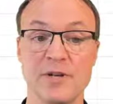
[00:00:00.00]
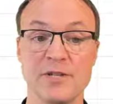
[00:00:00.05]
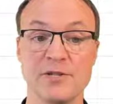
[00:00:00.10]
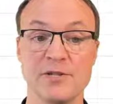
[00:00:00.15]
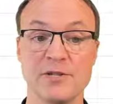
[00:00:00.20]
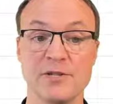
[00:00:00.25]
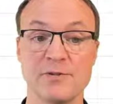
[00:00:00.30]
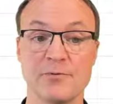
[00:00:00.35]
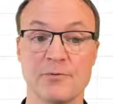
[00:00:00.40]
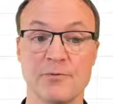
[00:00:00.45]

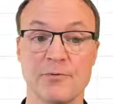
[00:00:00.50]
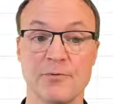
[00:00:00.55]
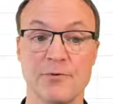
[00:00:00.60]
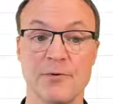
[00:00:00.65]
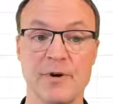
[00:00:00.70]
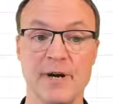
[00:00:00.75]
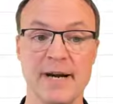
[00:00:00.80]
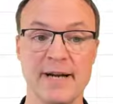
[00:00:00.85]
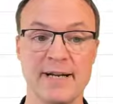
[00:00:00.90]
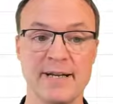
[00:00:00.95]
which is
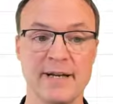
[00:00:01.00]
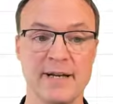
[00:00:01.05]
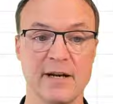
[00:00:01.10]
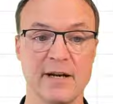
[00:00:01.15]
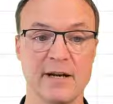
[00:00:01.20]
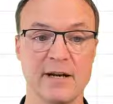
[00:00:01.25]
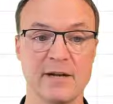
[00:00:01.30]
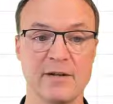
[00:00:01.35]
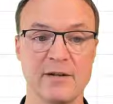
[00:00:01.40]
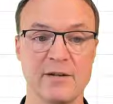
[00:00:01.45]
right
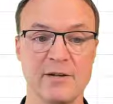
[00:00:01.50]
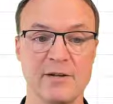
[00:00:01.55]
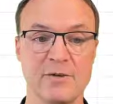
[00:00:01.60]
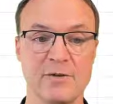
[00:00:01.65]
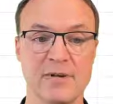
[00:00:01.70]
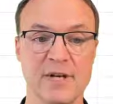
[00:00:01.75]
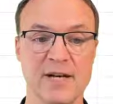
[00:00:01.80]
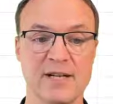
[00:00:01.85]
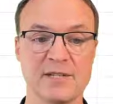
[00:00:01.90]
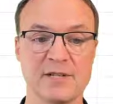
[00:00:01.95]
here,
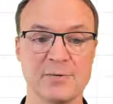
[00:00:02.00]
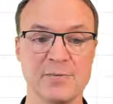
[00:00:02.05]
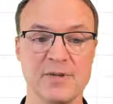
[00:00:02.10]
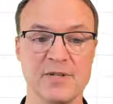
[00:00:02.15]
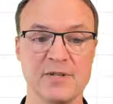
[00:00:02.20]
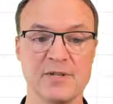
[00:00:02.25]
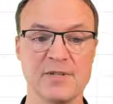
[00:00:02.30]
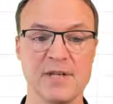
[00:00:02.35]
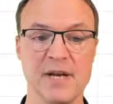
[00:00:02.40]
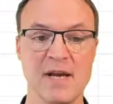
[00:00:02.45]
new
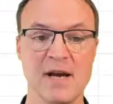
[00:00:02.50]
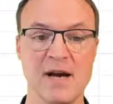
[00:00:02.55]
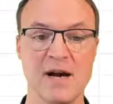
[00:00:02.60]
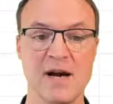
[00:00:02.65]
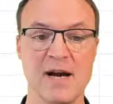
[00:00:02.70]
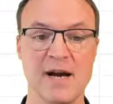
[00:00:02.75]
customers.